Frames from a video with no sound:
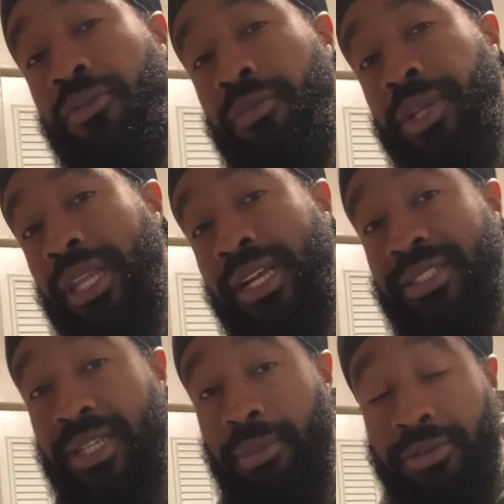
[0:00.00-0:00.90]
from the
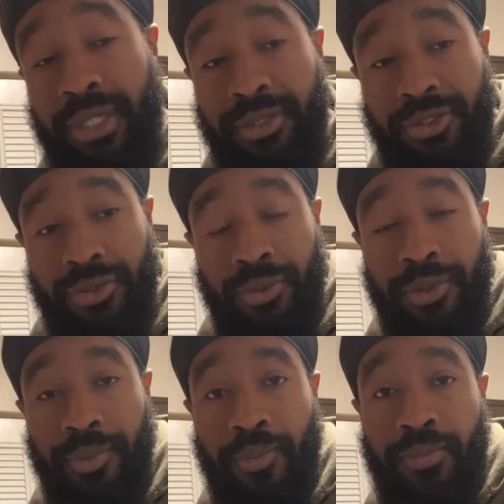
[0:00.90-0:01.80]
last time I was at the store.
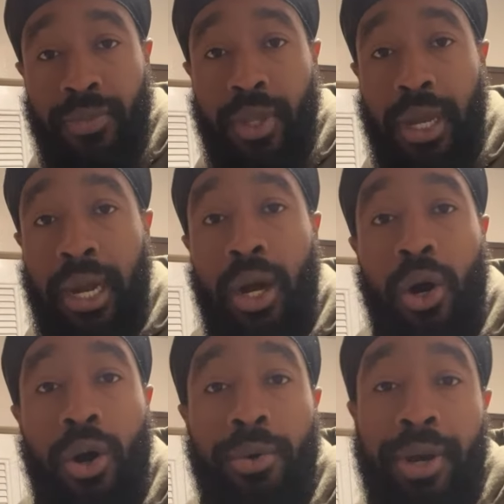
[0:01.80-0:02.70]
I
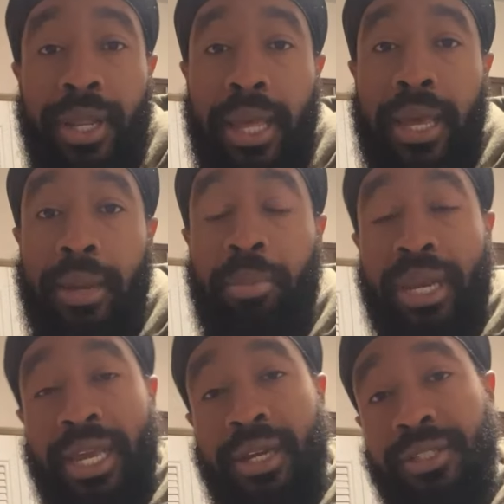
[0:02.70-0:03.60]
already had
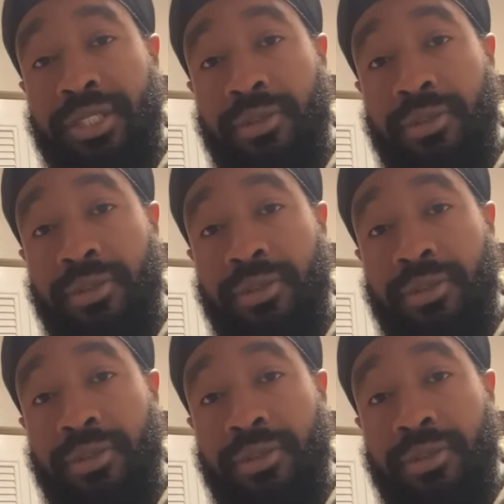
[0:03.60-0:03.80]
bananas